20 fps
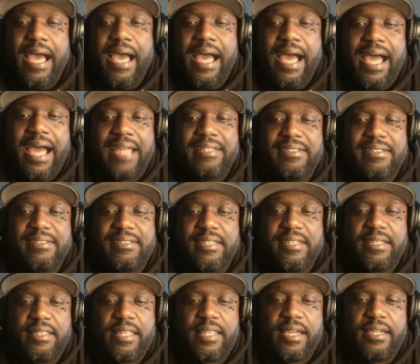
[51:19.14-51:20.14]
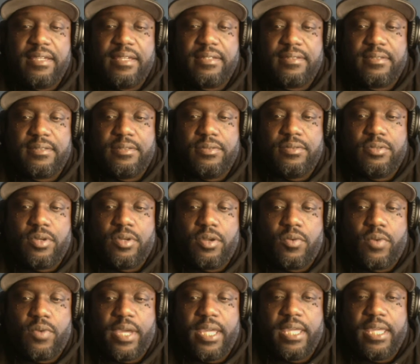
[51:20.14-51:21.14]
I just didn't like, the
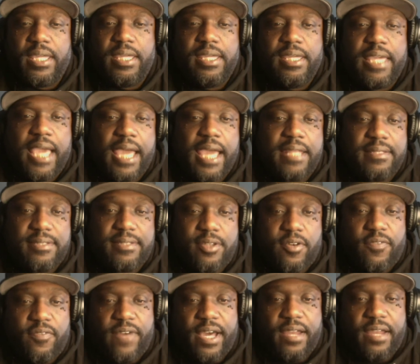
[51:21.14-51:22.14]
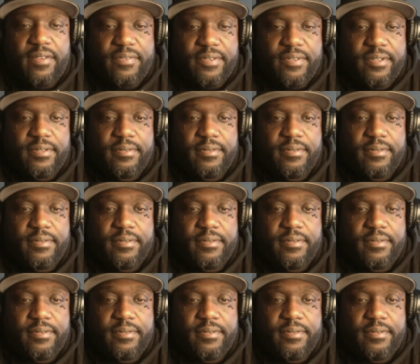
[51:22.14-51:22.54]
way he got himself out of it.